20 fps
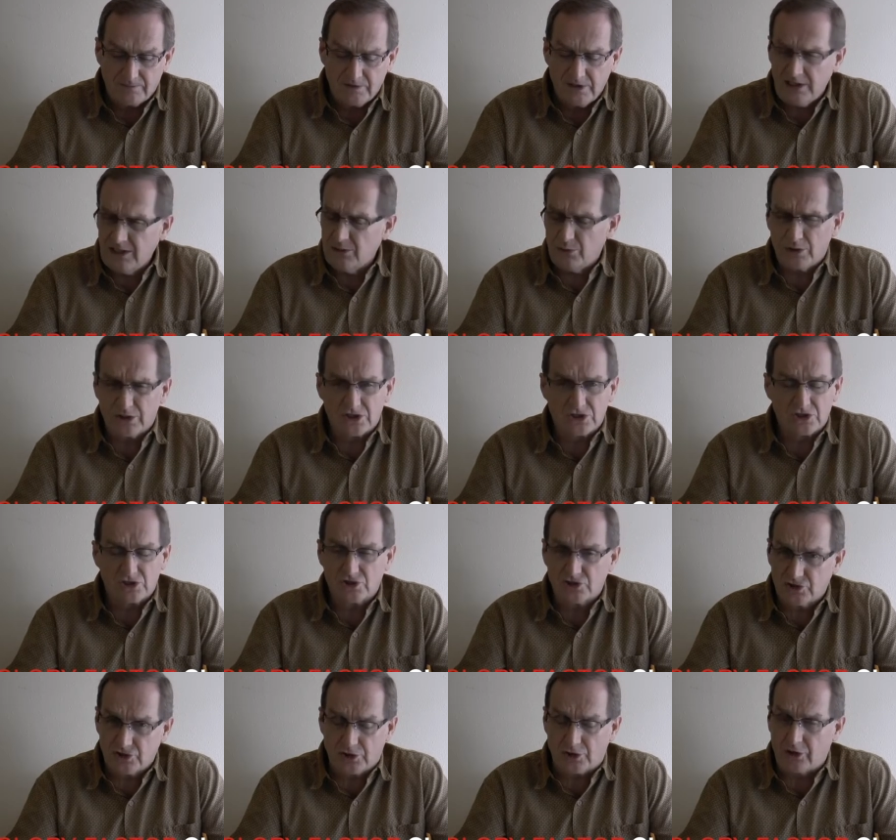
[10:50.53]
He was
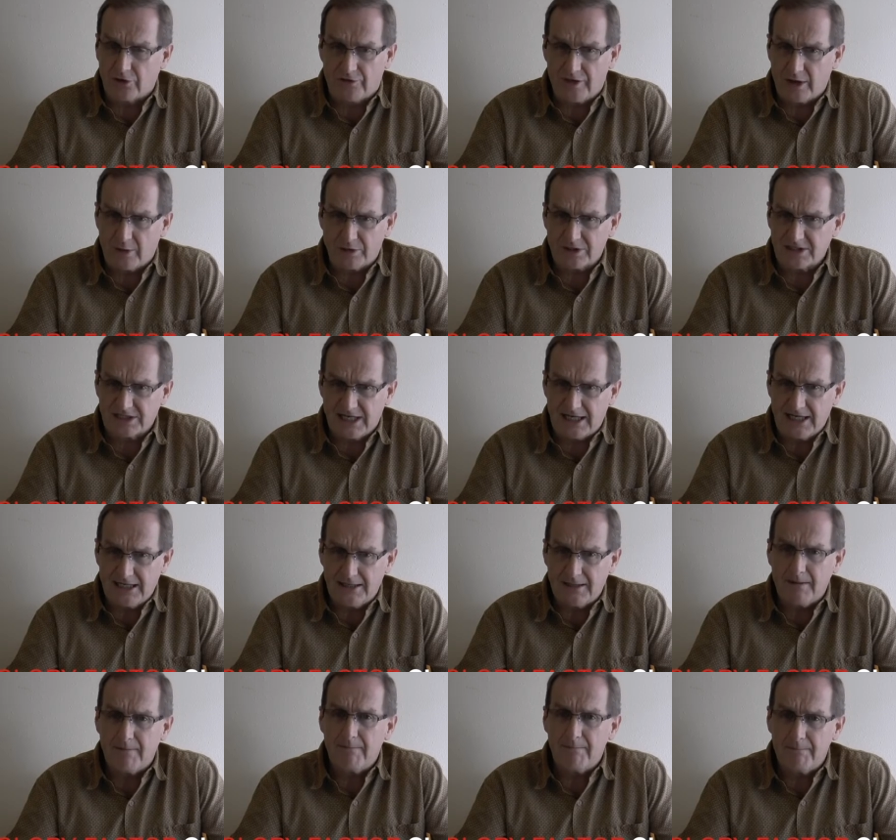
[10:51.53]
sure there was
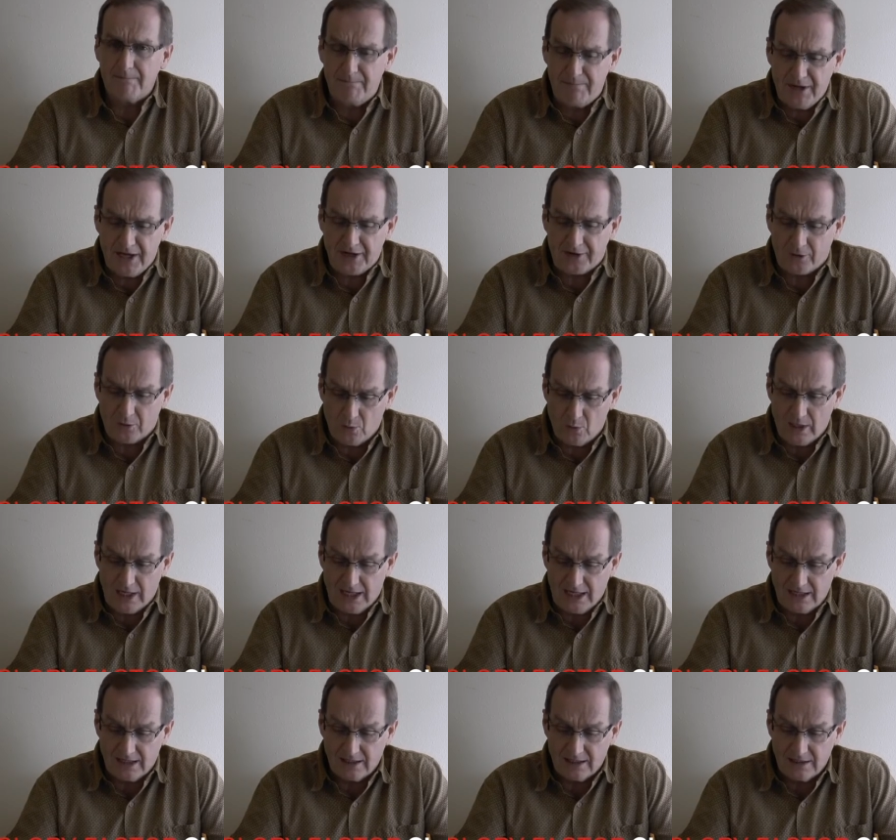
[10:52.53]
a better
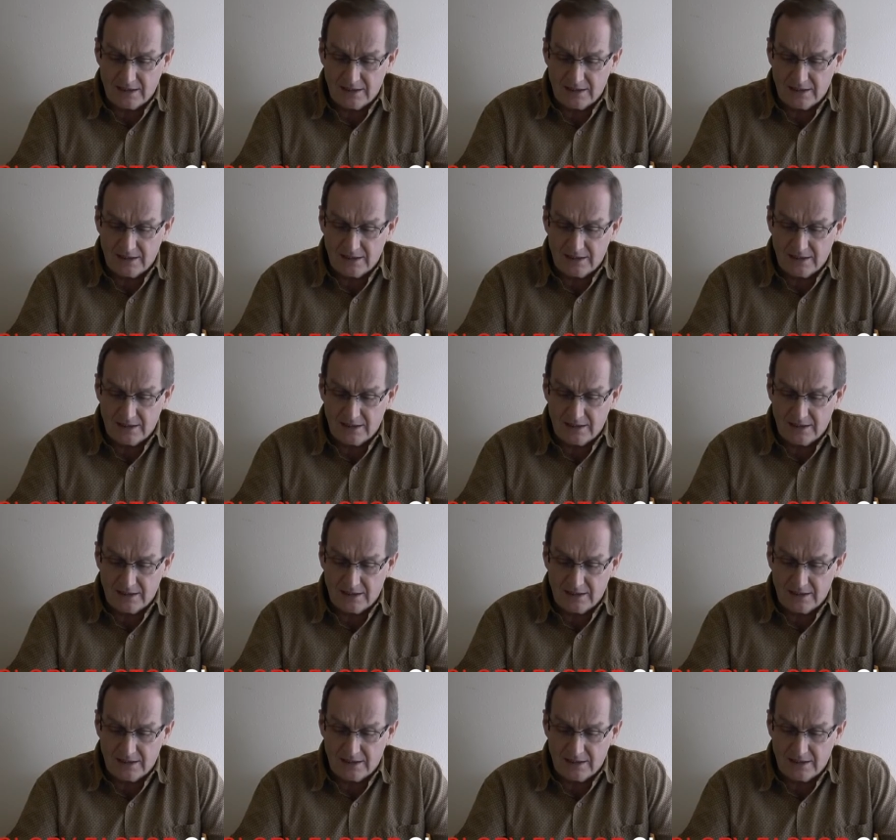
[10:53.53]
way.